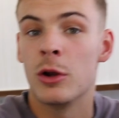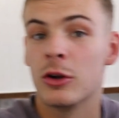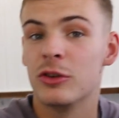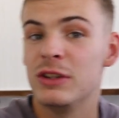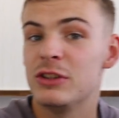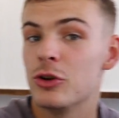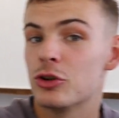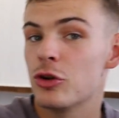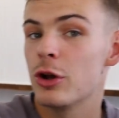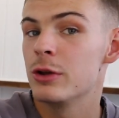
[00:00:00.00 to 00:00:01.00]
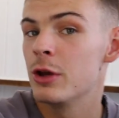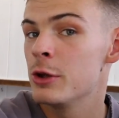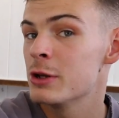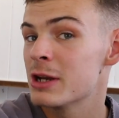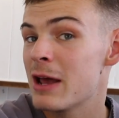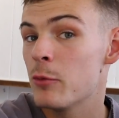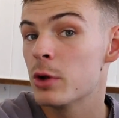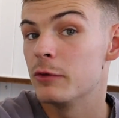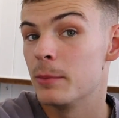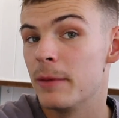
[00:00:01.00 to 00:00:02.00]
one, because he's got to try. Are you only going to have one
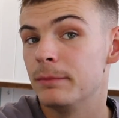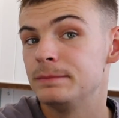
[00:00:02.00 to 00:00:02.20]
of them?